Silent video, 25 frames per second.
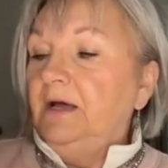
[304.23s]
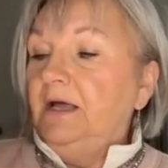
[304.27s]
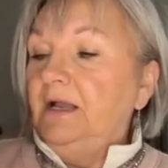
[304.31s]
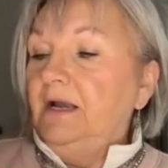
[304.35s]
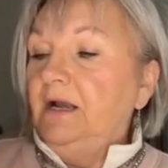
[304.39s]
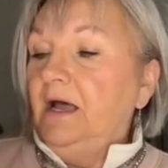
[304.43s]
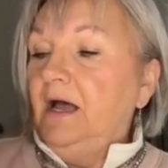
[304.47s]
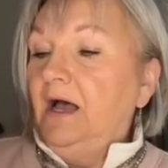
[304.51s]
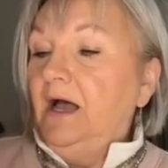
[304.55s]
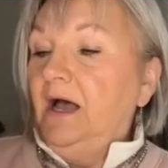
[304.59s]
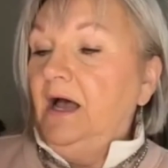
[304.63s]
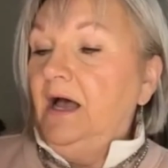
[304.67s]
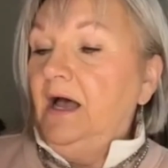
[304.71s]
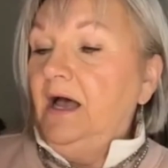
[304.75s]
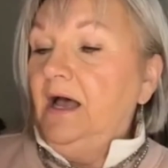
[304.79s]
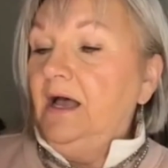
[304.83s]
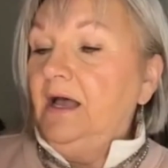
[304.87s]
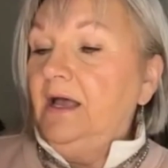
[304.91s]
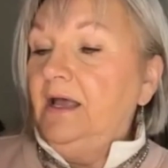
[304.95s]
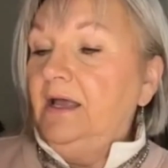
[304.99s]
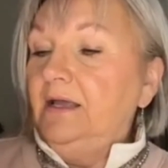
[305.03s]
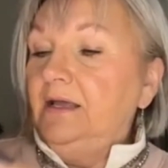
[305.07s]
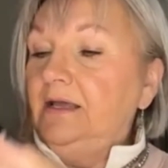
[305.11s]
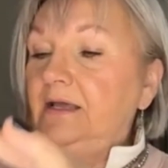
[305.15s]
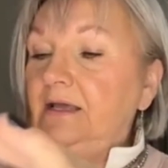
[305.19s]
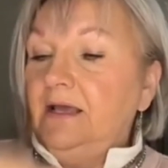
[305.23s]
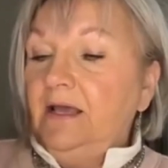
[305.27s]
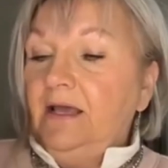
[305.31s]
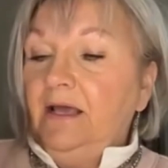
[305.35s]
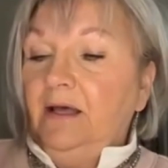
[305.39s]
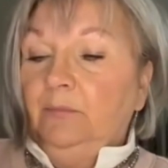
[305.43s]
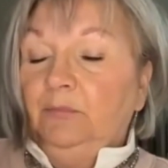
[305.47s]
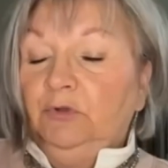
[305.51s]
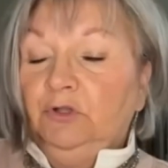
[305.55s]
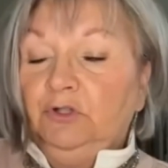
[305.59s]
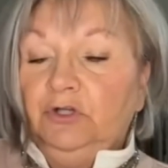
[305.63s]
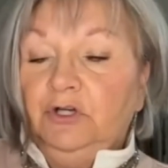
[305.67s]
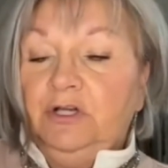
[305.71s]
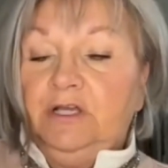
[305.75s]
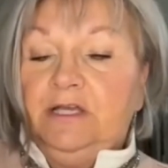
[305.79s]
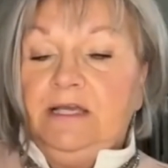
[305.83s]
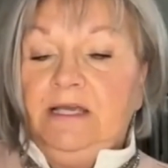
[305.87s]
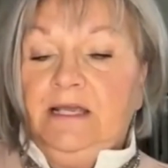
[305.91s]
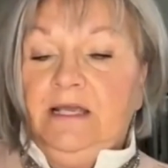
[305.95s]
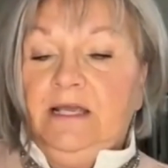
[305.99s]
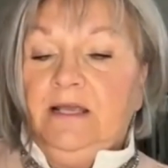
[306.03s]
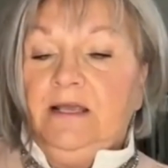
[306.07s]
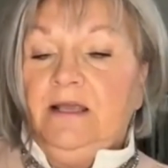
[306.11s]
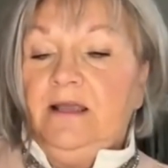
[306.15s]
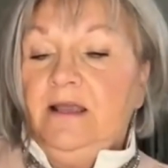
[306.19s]
But I am
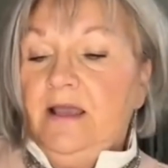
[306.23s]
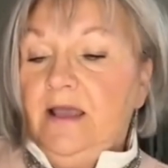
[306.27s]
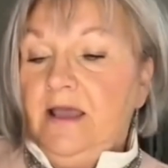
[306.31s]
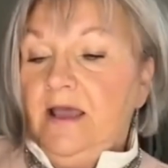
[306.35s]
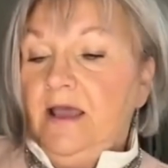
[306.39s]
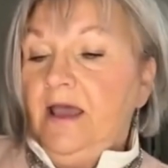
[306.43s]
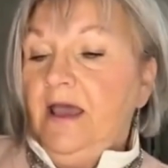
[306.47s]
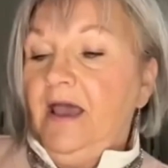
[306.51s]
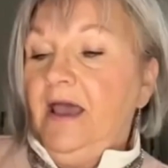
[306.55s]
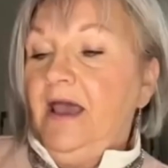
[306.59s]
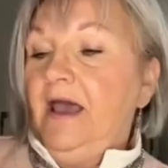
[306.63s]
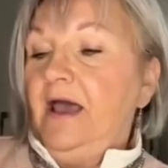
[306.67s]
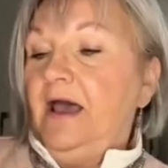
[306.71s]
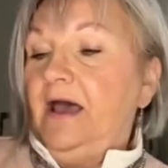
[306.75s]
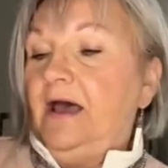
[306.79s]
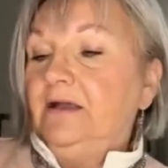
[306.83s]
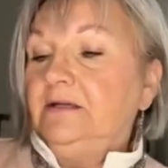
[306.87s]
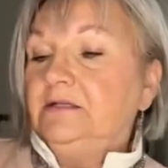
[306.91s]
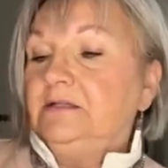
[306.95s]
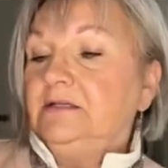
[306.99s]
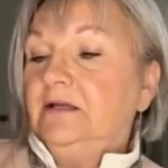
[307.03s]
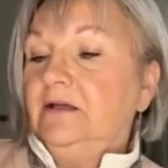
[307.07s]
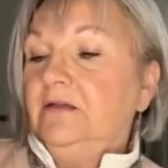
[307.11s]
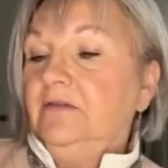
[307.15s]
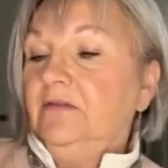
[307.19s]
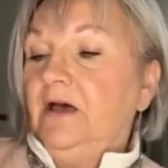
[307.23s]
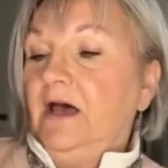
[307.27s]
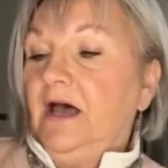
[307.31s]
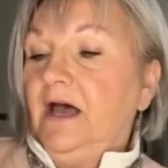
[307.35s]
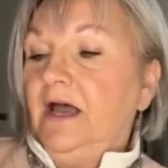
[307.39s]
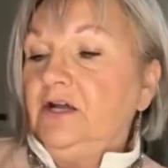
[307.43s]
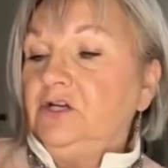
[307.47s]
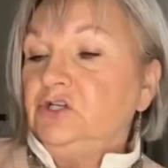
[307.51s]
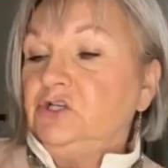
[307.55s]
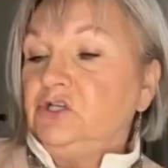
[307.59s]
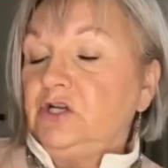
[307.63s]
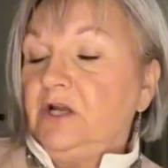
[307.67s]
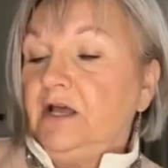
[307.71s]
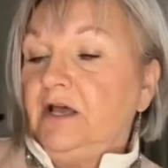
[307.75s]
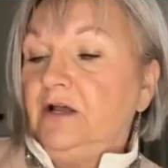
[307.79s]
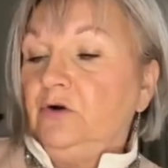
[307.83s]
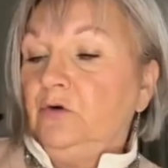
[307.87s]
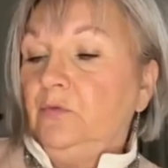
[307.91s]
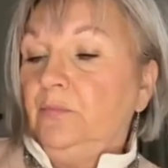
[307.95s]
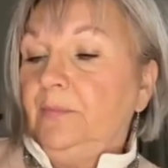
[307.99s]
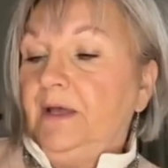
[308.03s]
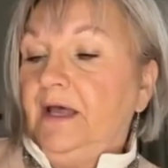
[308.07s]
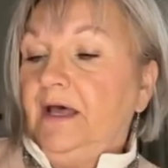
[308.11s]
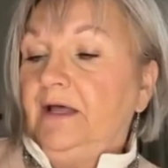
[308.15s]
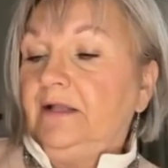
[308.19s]
looking at the
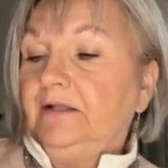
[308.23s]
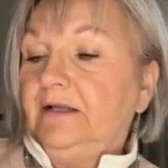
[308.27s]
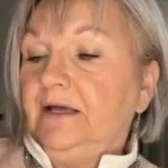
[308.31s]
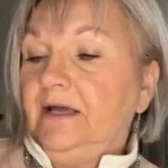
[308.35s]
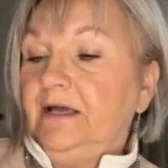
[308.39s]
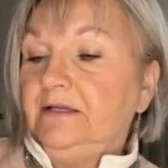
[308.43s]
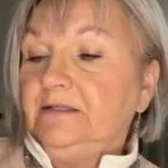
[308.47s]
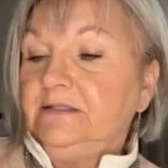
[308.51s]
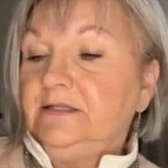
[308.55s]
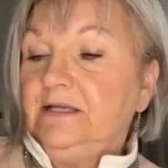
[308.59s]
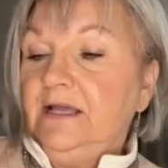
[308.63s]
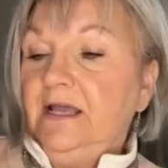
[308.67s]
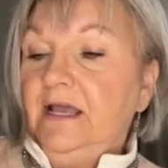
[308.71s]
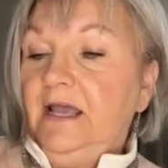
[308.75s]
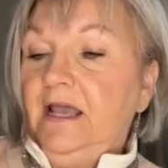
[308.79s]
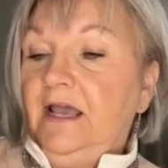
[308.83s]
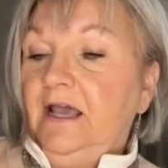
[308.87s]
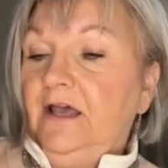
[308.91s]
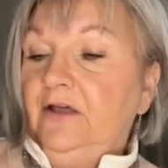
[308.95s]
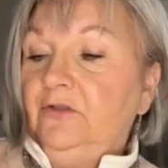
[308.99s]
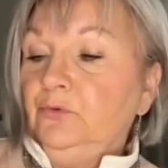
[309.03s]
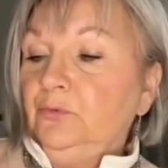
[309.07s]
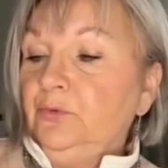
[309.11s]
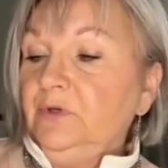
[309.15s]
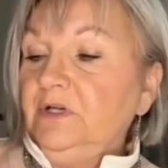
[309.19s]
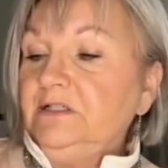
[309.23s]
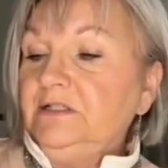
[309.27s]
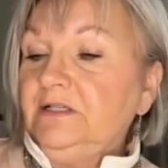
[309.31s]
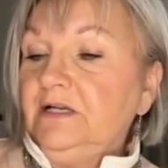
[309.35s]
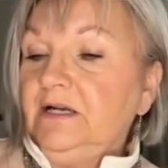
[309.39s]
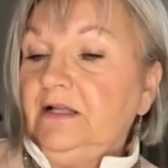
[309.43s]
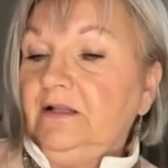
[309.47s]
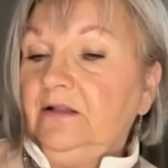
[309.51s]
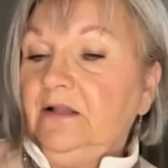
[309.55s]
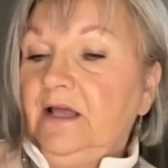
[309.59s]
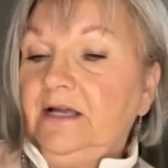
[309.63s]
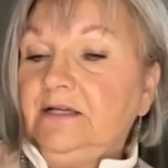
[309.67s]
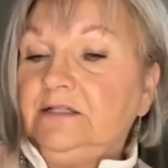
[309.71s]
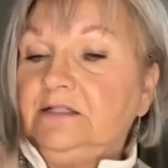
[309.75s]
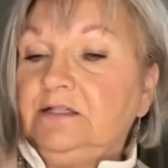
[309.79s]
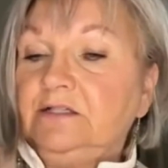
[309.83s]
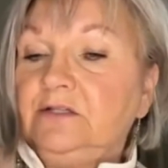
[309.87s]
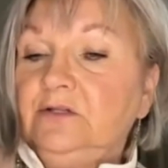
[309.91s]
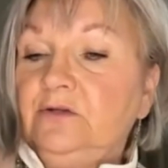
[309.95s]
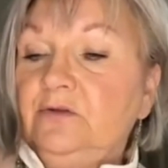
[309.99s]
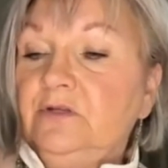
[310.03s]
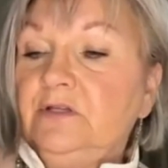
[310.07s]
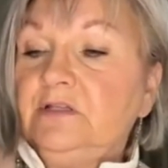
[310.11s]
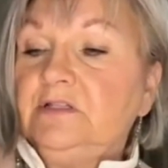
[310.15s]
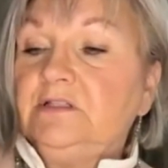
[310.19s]
eyeshadow palette. And the reason I like to
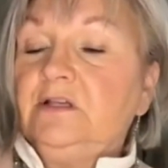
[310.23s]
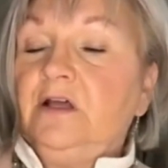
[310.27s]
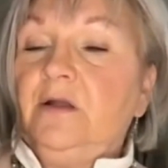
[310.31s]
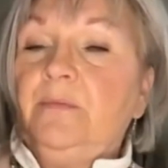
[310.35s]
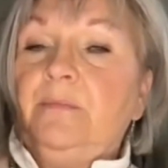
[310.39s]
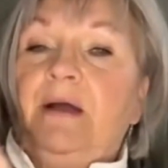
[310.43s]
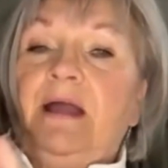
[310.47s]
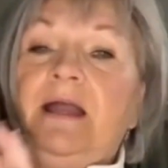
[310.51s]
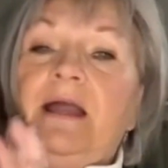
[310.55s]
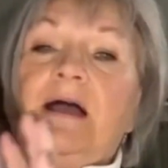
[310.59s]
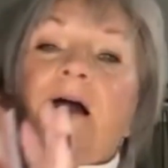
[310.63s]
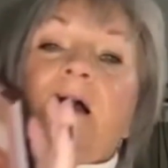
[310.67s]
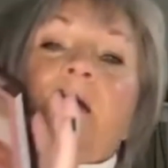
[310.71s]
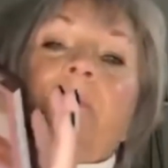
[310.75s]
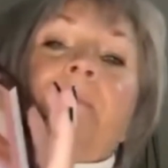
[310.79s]
do this on my